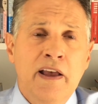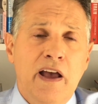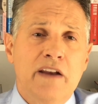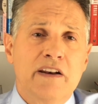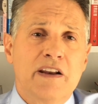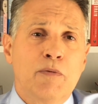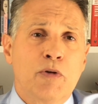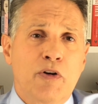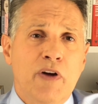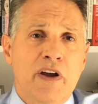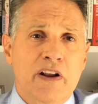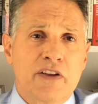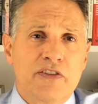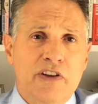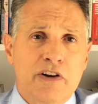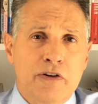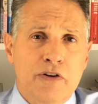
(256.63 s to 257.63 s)
and
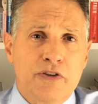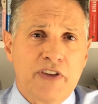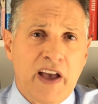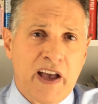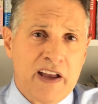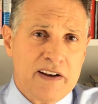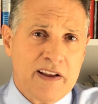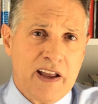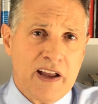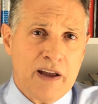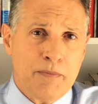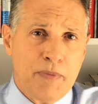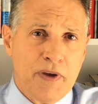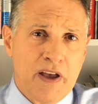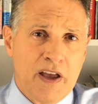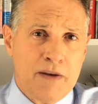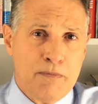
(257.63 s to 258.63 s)
Democratic Senators Heitkamp
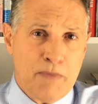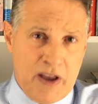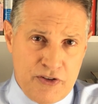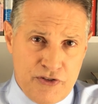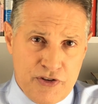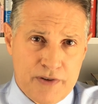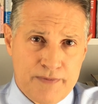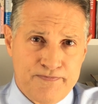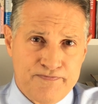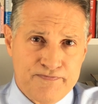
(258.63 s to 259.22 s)
and Manchin.